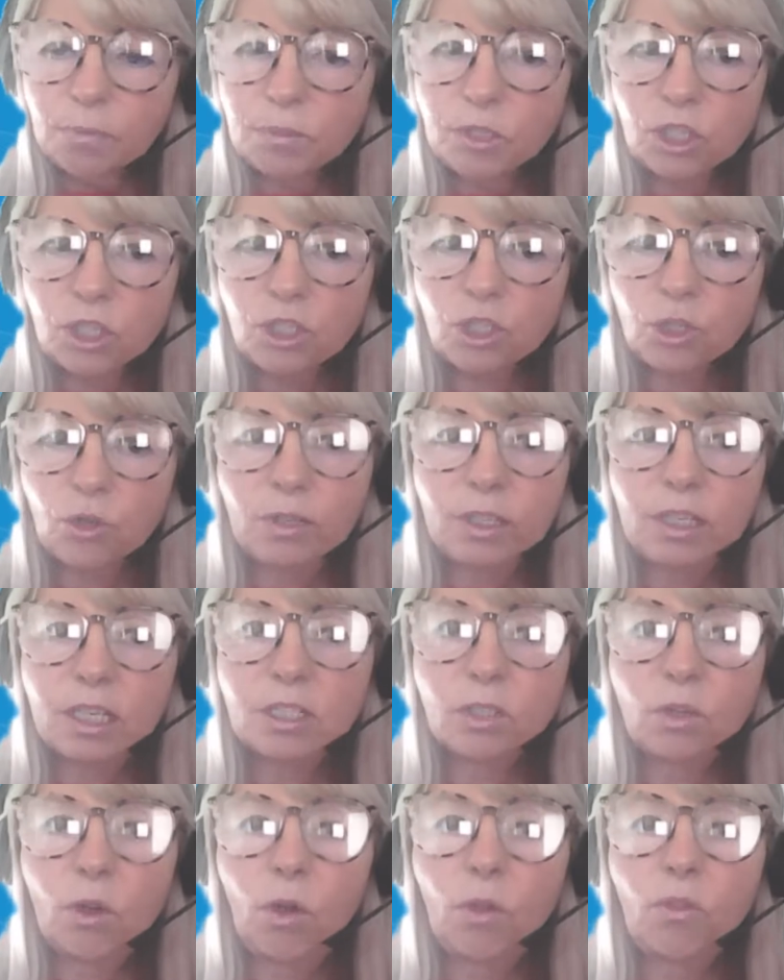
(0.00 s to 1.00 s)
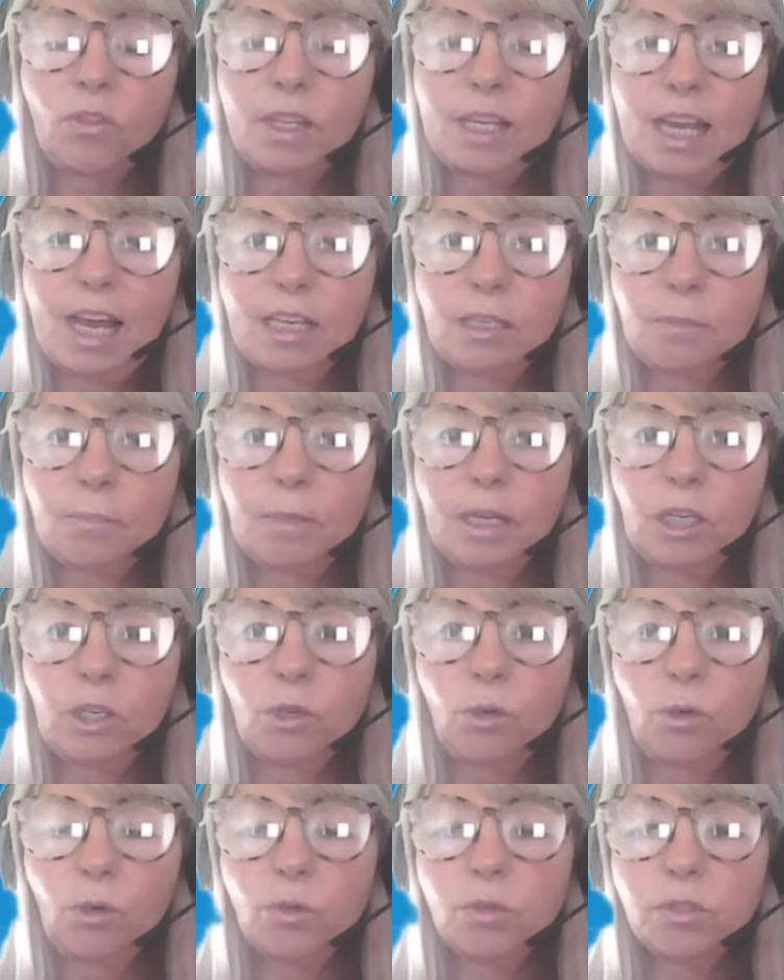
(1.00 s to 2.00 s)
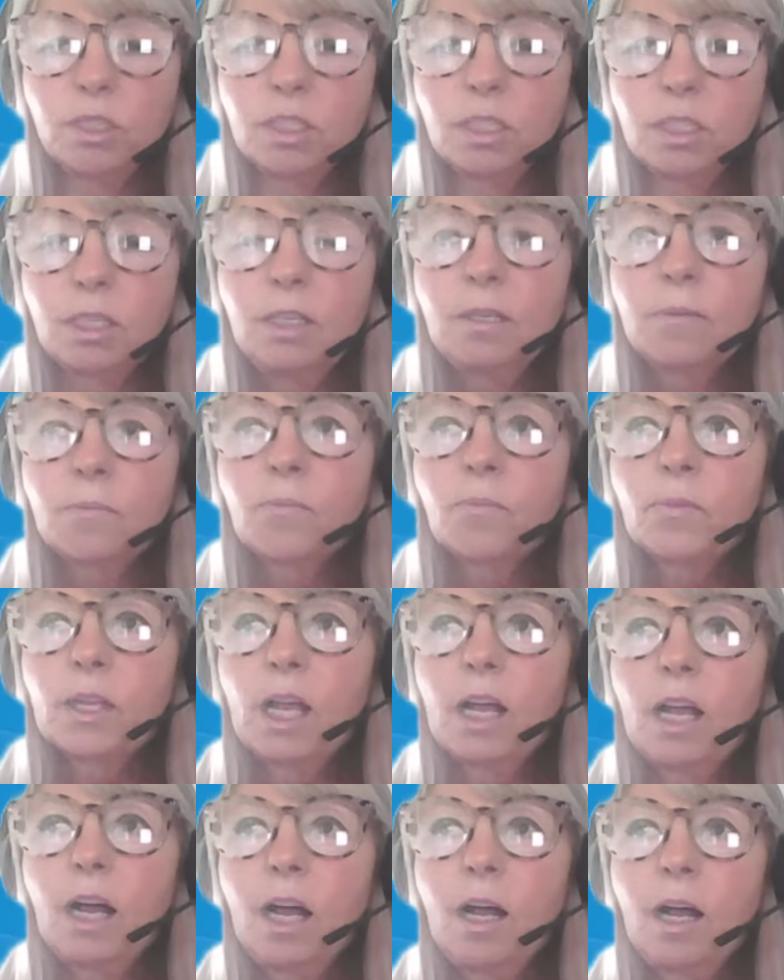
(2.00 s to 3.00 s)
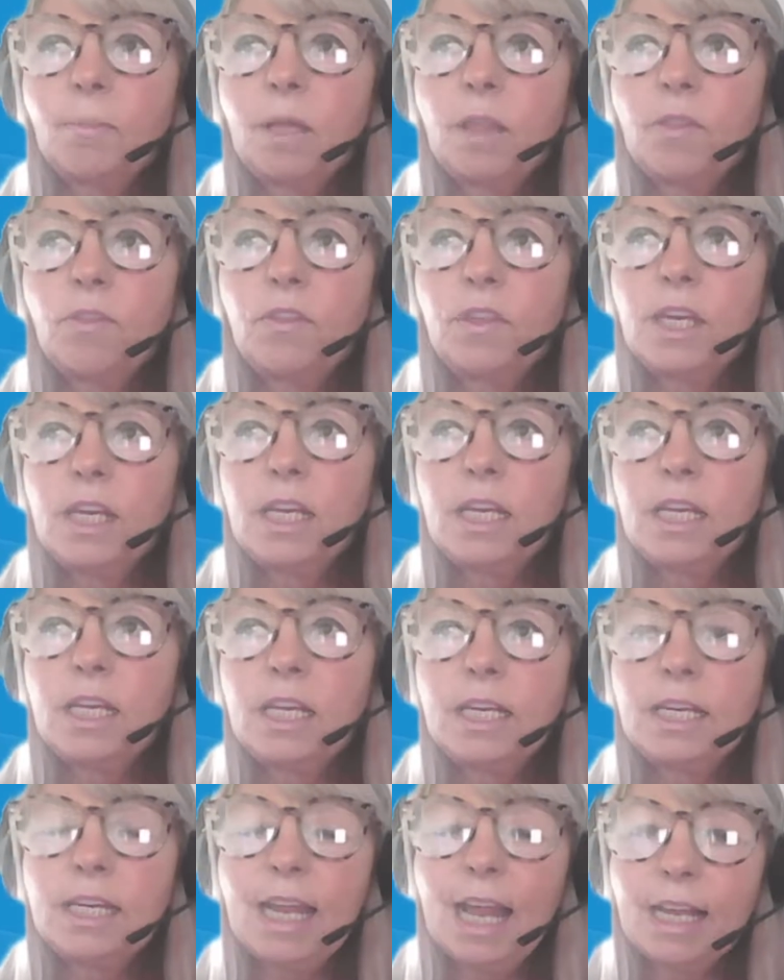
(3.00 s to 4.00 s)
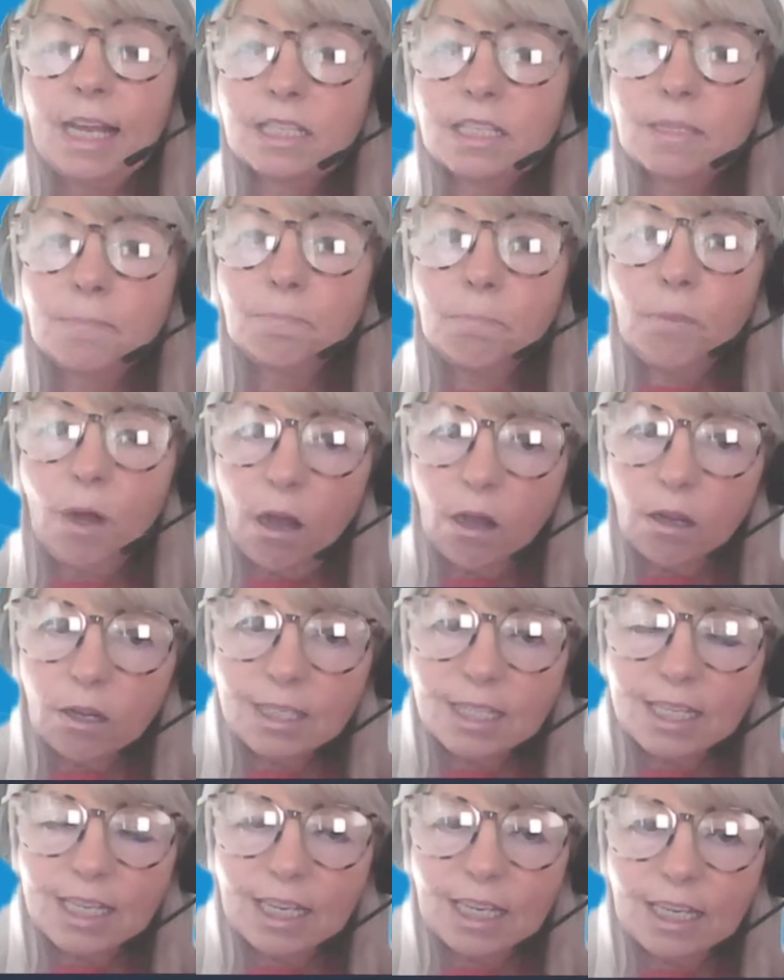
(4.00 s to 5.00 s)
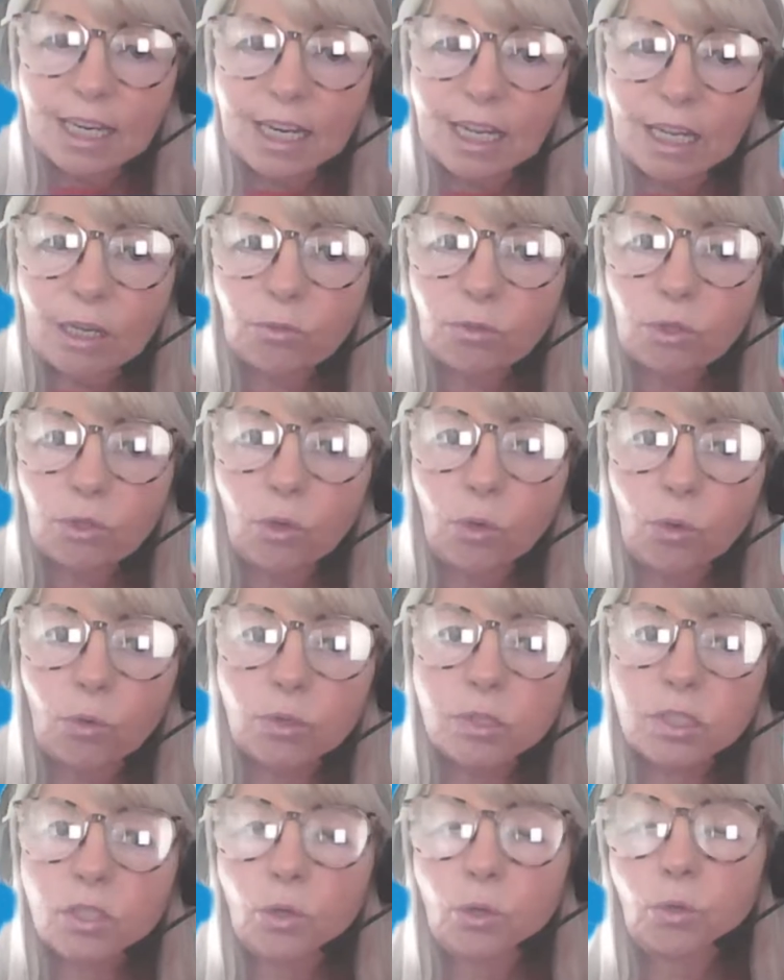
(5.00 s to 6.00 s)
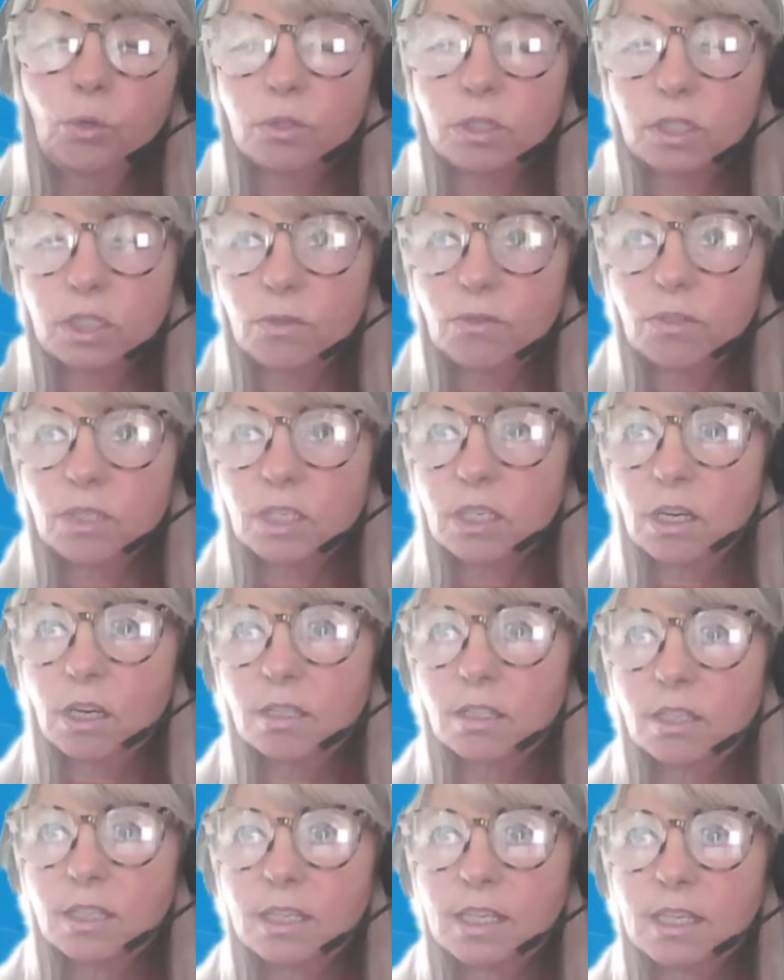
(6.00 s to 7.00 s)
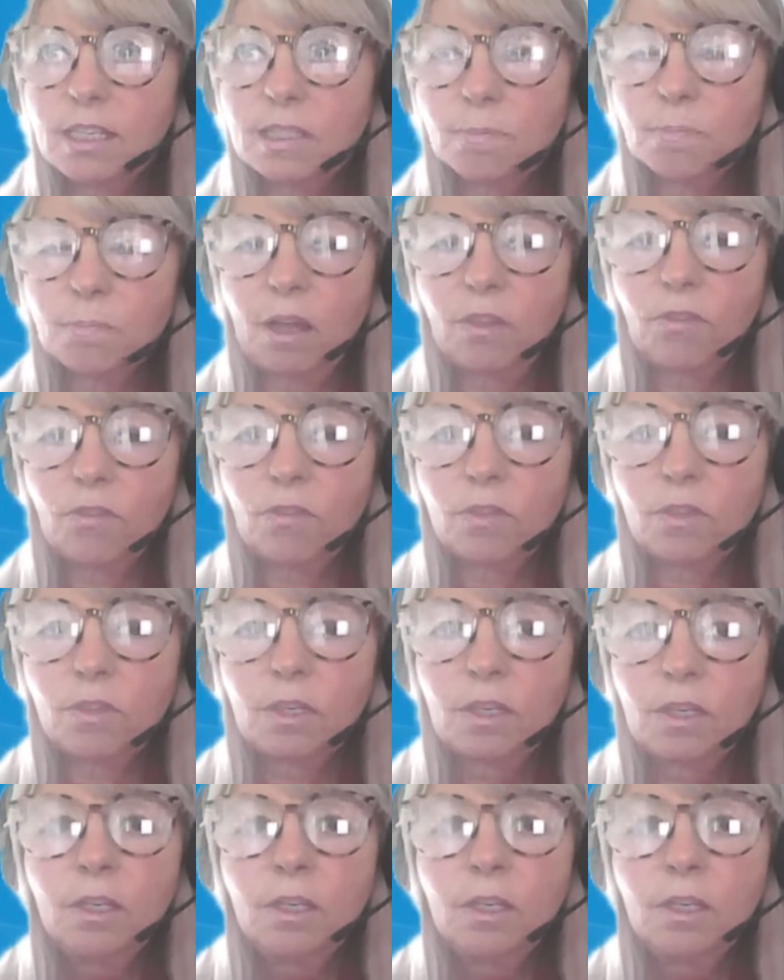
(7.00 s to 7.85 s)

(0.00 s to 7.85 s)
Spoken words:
to join us on the admin course. The next Marketing Cloud course also starts this month.